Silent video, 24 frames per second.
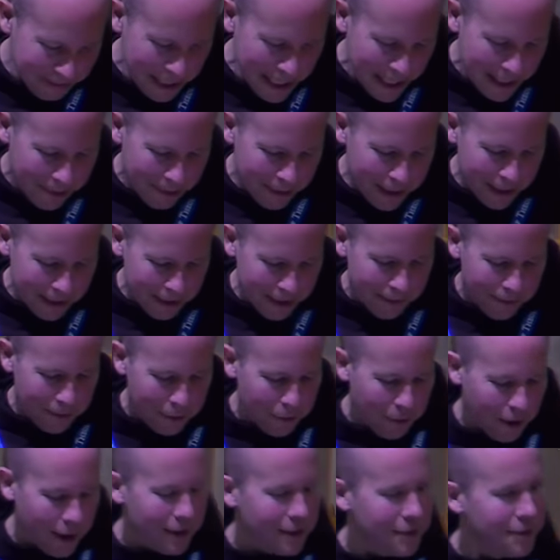Well, if you
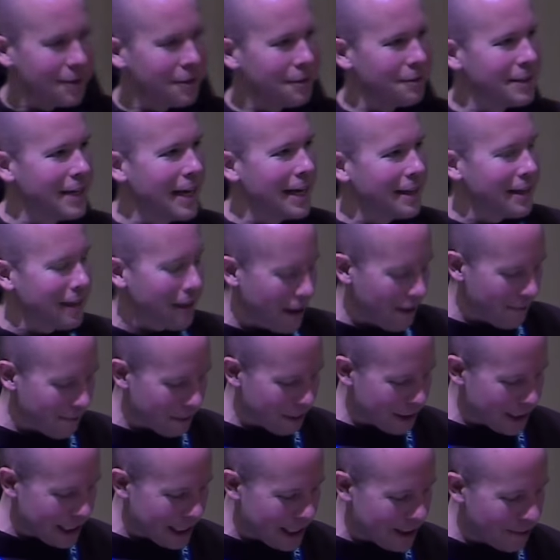want to take that off your
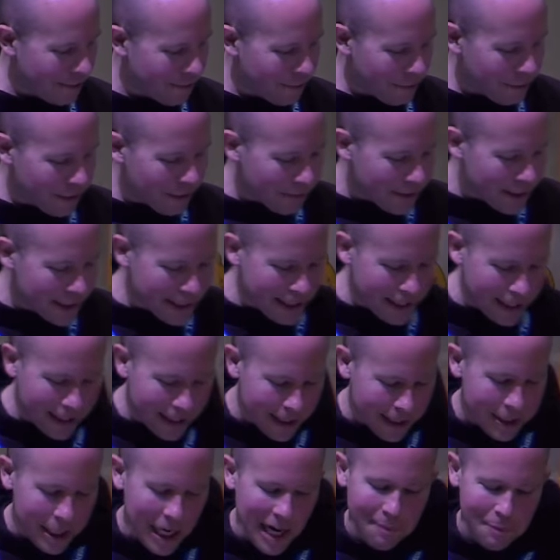shelf or revisit it, the
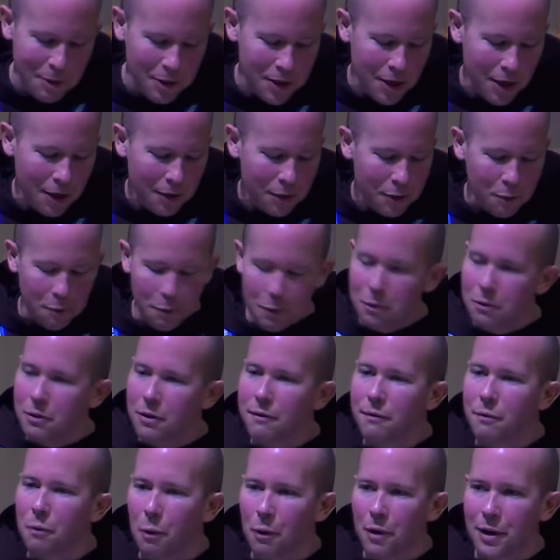chapter's called The Root
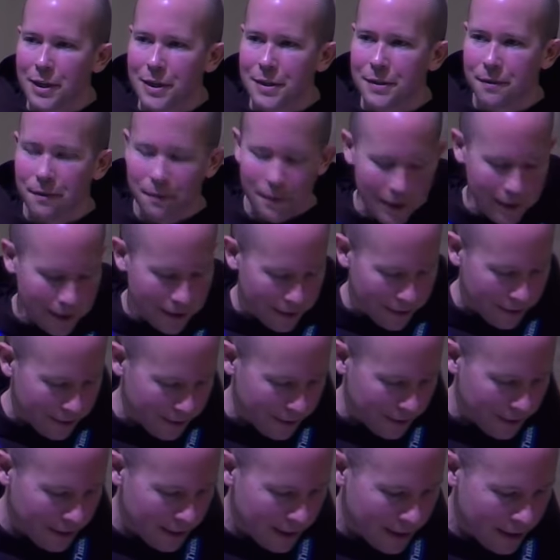of War is Fear.
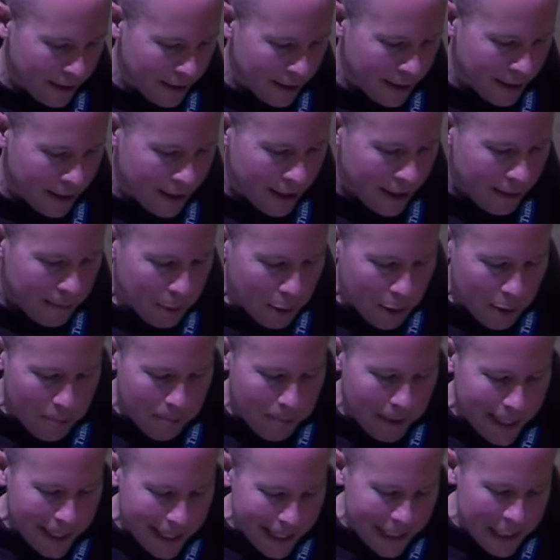Merton
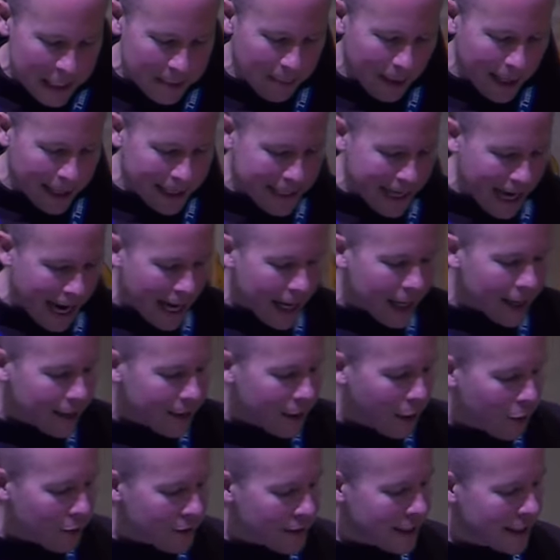begins by
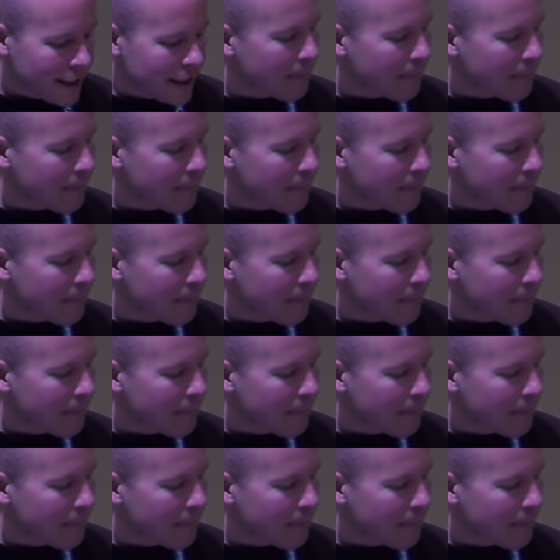diagnosing the